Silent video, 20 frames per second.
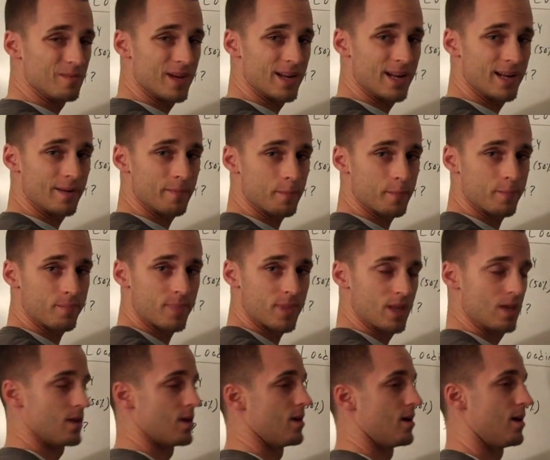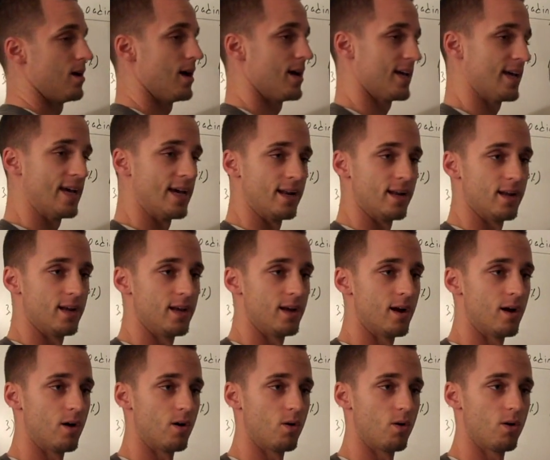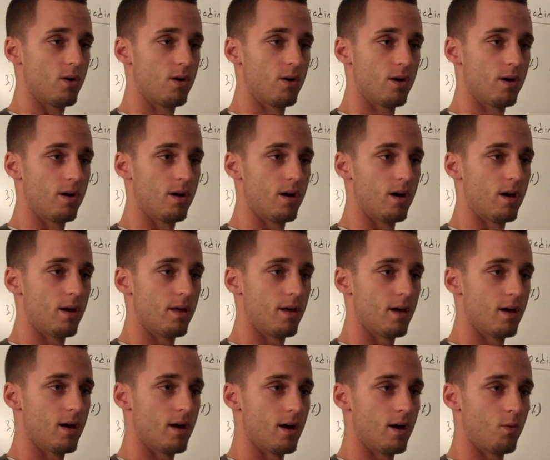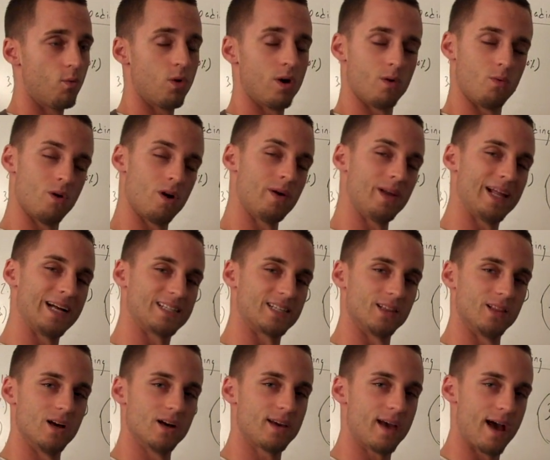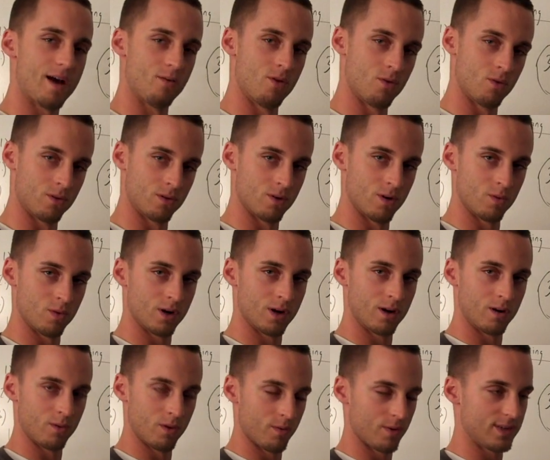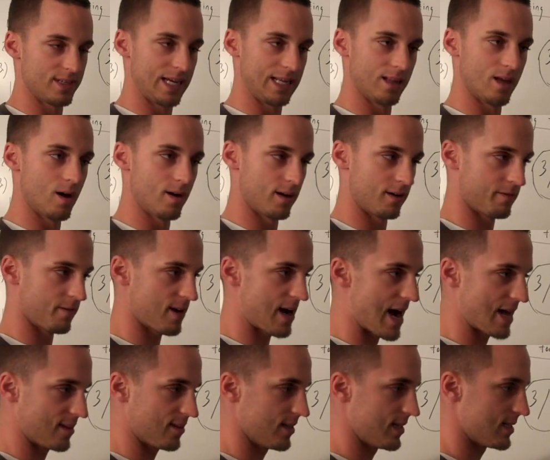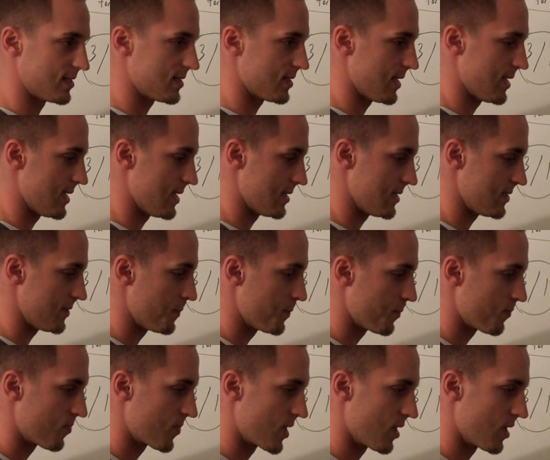in a minute. Again, what we like to look at when we're deloading for athletes is